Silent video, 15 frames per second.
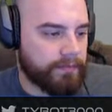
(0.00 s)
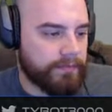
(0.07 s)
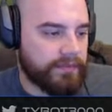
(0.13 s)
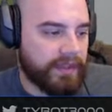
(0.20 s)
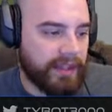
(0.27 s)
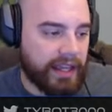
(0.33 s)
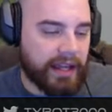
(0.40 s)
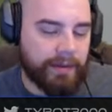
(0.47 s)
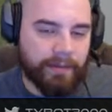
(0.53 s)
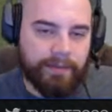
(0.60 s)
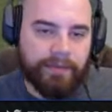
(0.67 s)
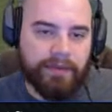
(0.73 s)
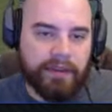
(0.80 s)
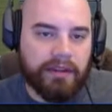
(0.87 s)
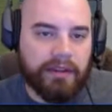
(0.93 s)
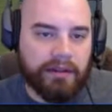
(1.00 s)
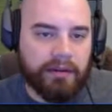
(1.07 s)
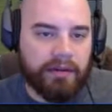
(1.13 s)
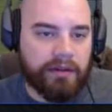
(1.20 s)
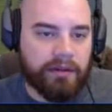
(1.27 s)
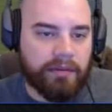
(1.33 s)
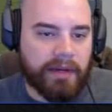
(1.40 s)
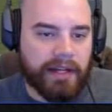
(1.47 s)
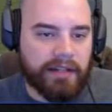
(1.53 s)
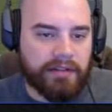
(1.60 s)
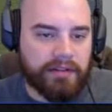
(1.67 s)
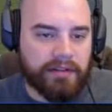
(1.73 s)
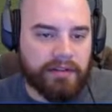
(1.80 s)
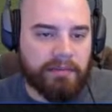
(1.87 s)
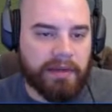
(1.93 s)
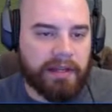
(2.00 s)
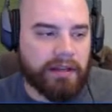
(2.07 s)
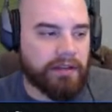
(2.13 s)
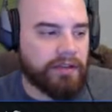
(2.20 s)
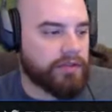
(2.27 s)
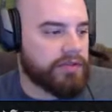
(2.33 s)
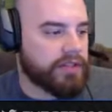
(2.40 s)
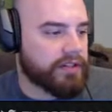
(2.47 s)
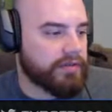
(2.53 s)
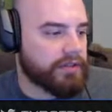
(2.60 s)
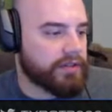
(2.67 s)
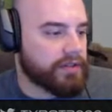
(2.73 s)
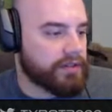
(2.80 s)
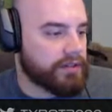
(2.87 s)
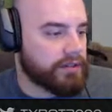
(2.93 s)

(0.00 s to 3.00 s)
Yeah, the lower mass is going to make a huge difference.